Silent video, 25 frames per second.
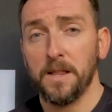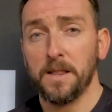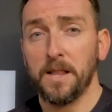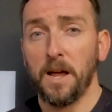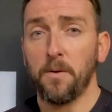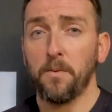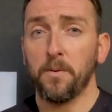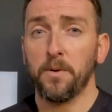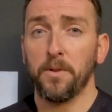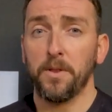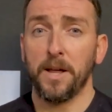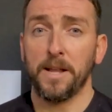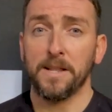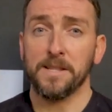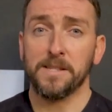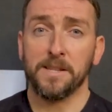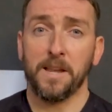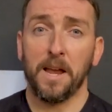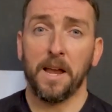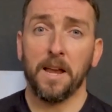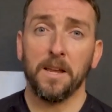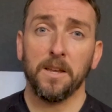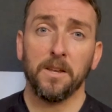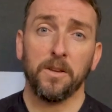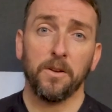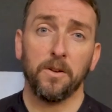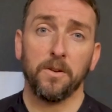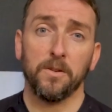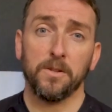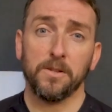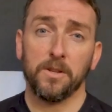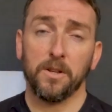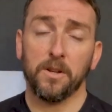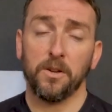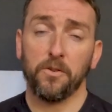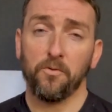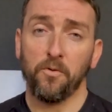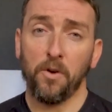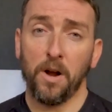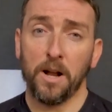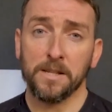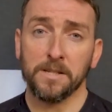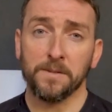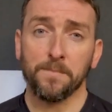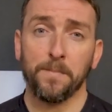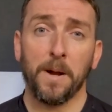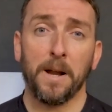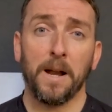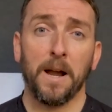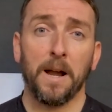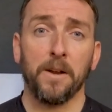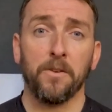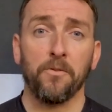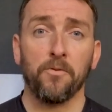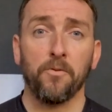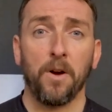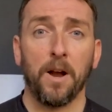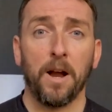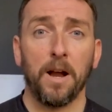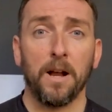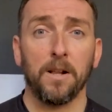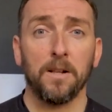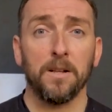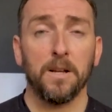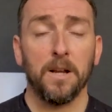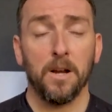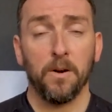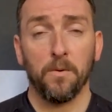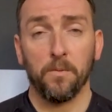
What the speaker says: That will then take you to the Trans-Pennine Trail,